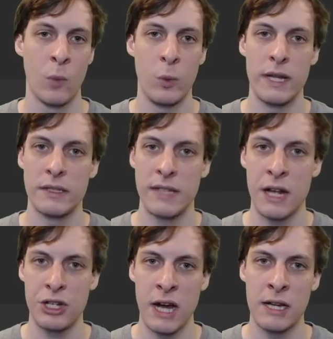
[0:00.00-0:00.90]
We
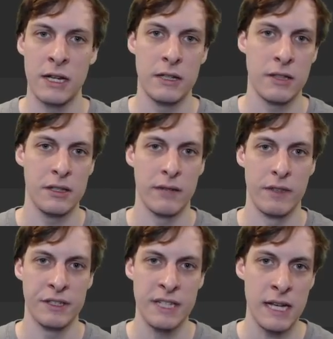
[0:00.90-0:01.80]
instantiate an instance of
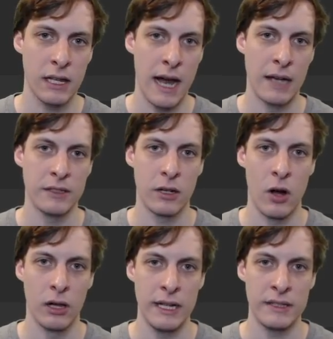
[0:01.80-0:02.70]
the C class and
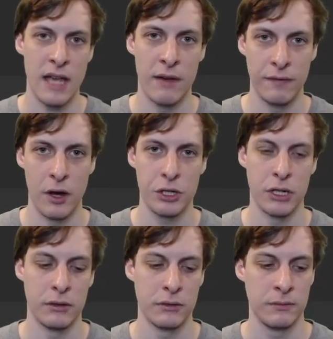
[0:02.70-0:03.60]
call its f
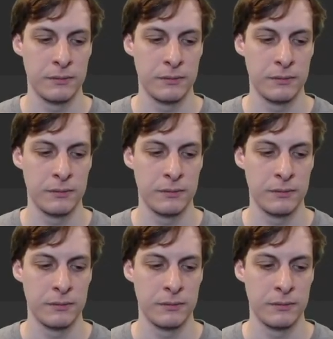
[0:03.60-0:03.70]
function.